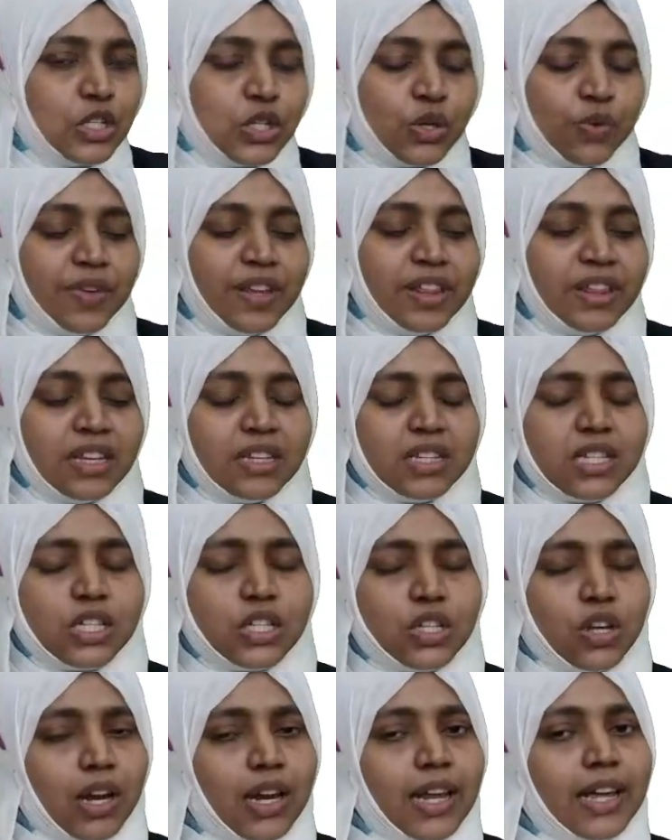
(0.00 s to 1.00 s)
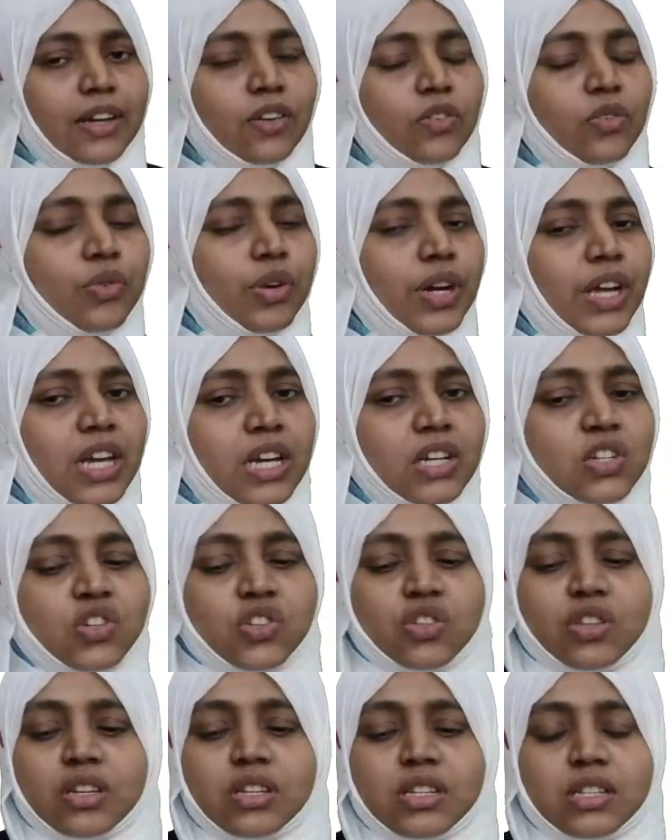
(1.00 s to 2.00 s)
So when this dholak
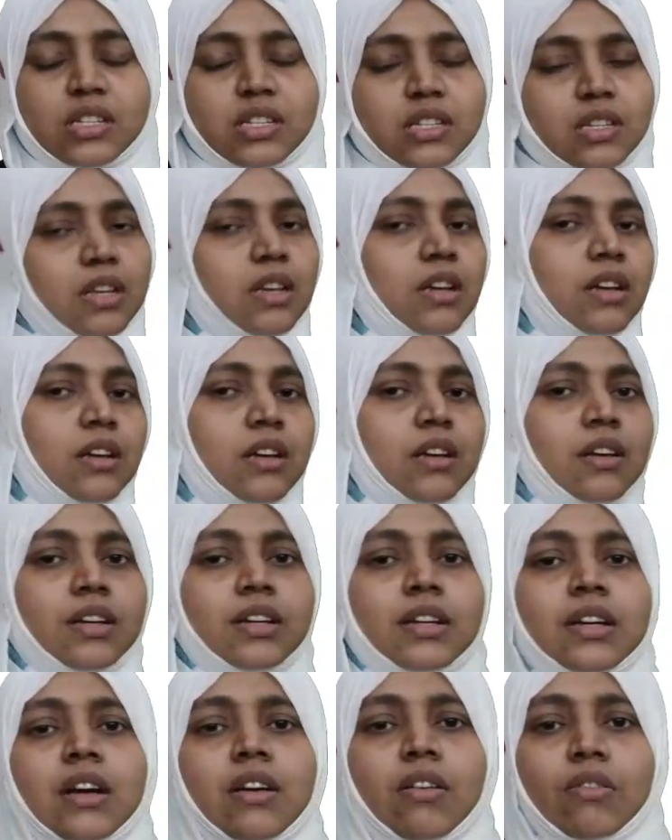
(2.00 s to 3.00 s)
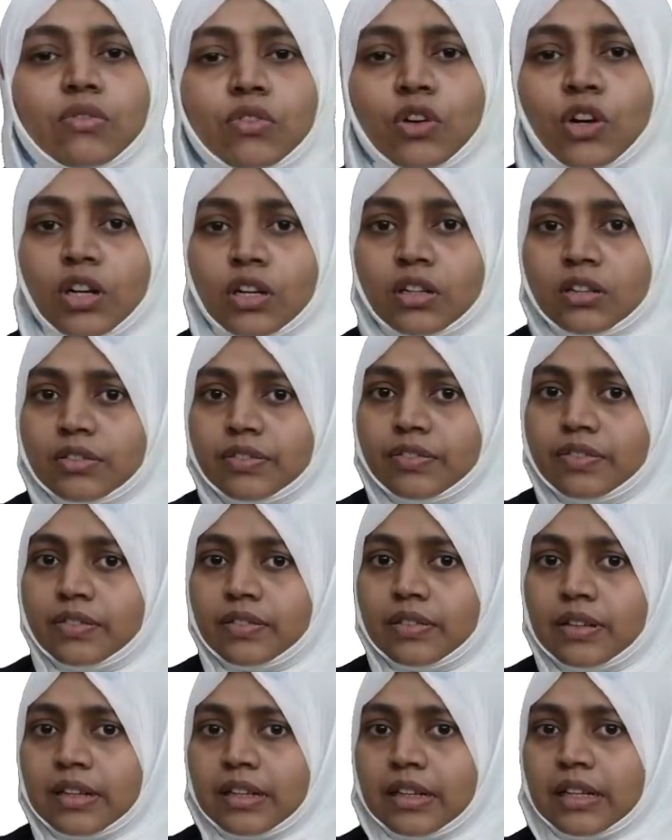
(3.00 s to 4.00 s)
reached this
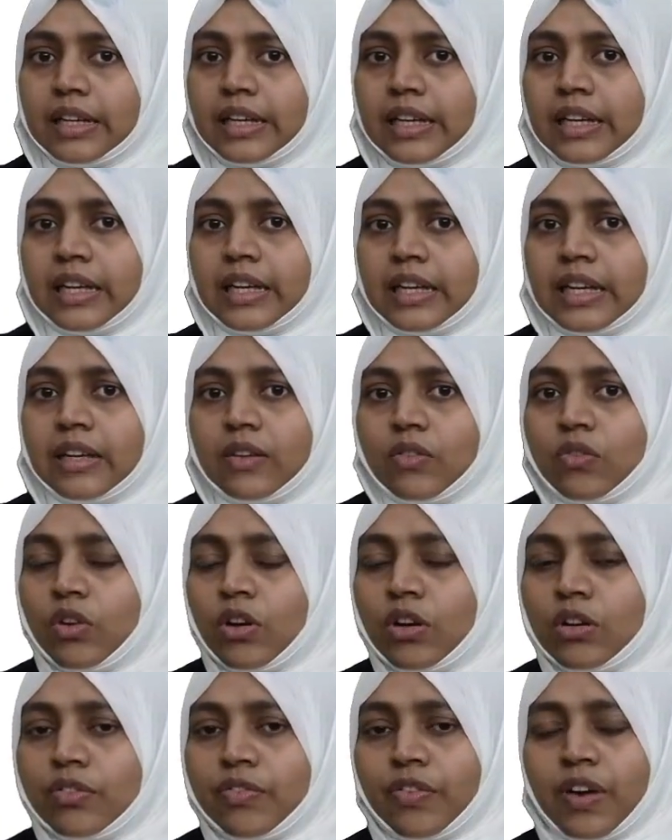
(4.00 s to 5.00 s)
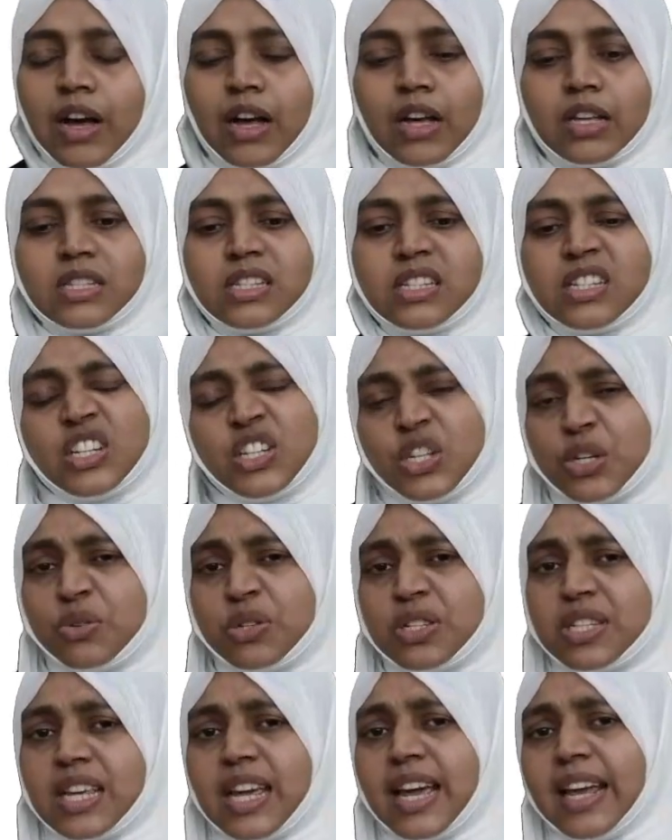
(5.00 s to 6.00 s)
wolf, wolf asked, did
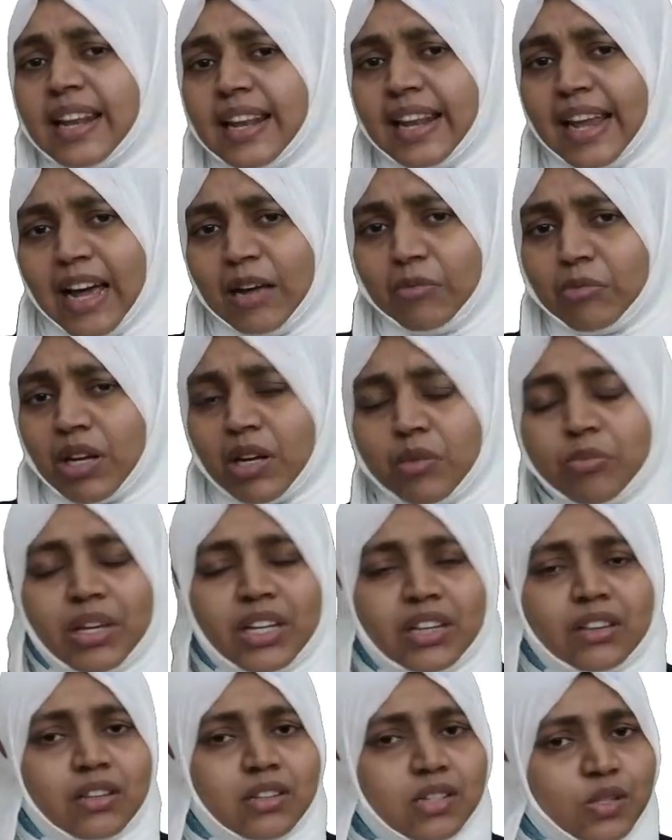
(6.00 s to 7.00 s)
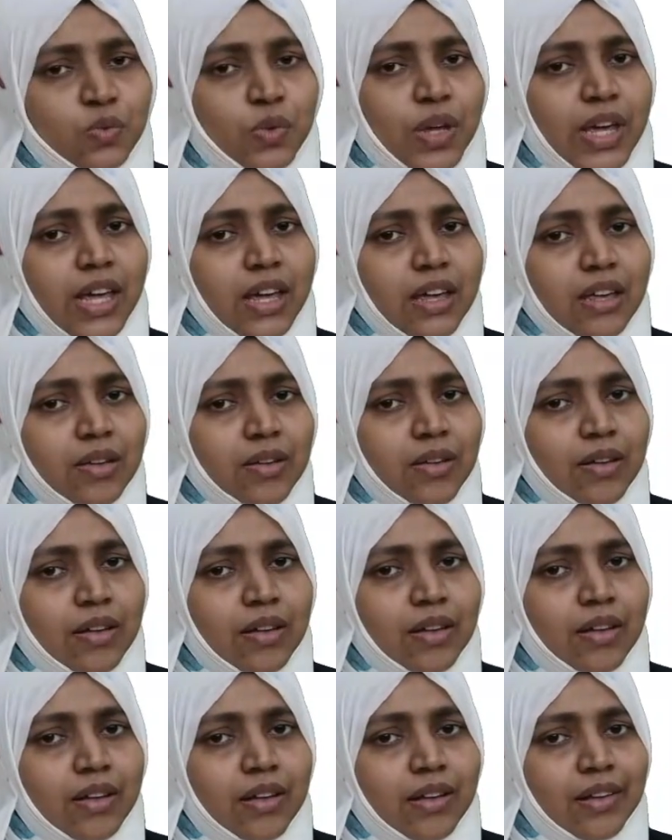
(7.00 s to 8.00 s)
you see a lamb coming this way?
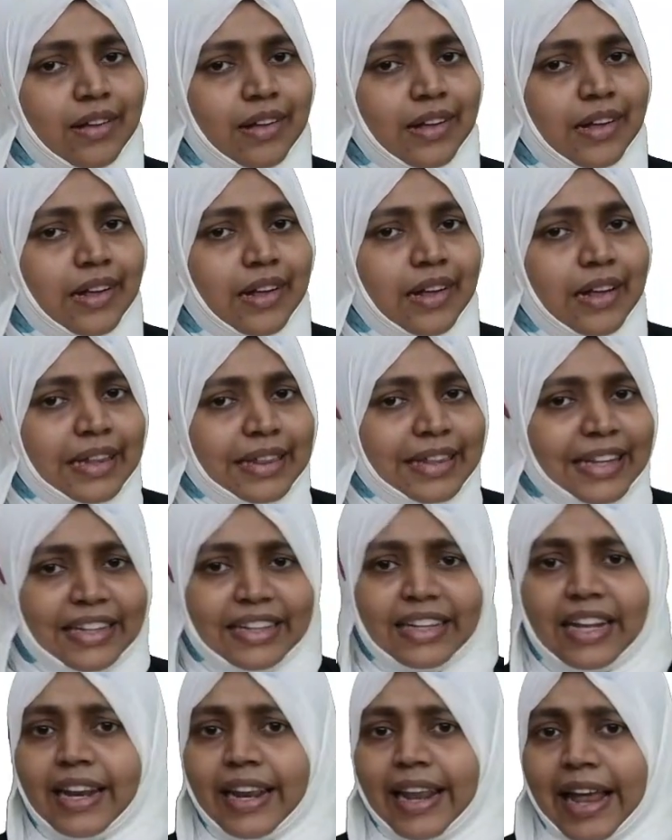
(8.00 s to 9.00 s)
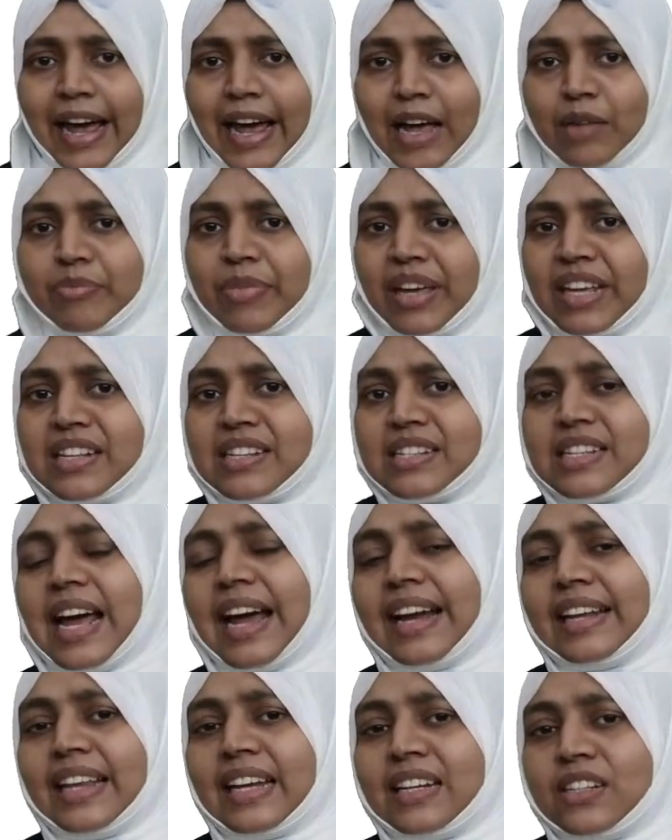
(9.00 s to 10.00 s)
Then the lamb
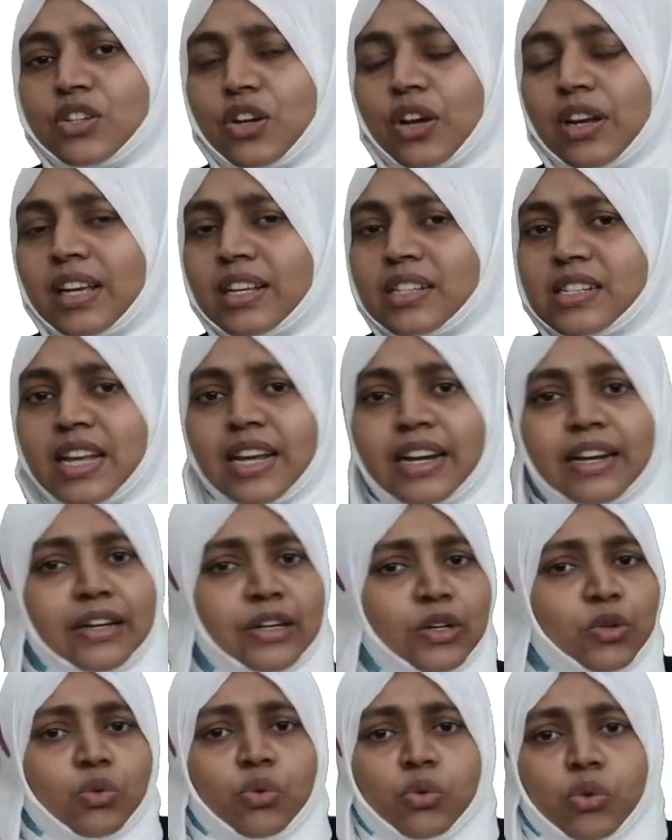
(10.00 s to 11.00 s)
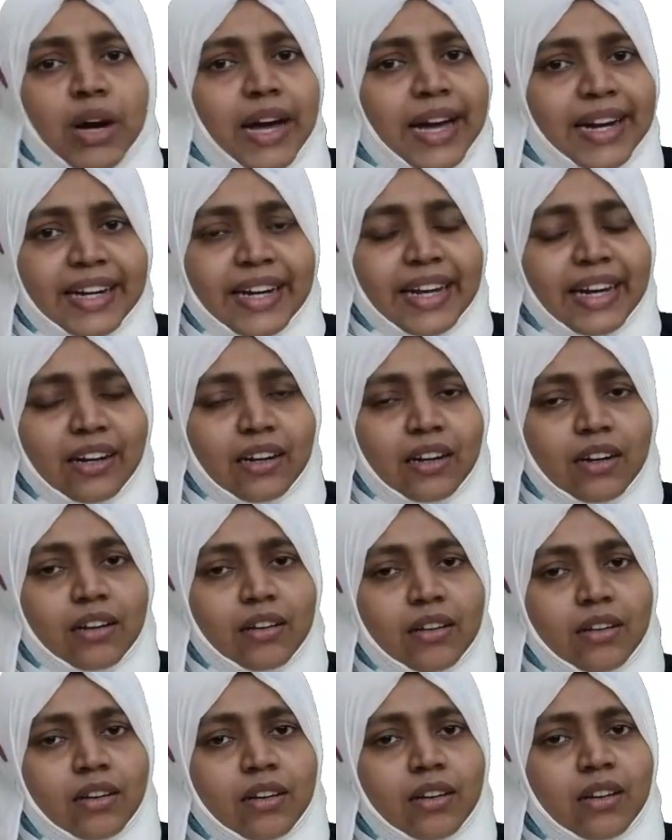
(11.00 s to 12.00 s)
inside that doll said, No, I didn't.
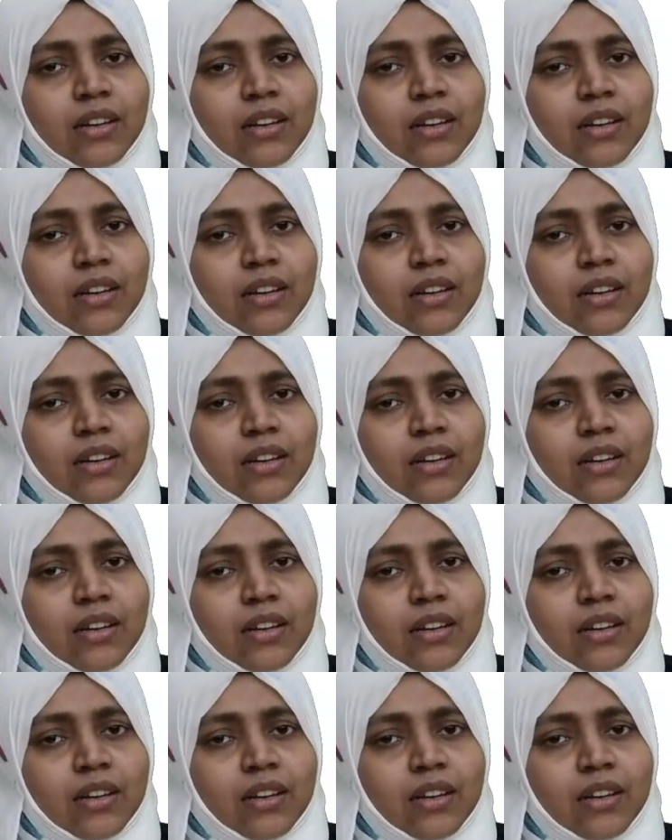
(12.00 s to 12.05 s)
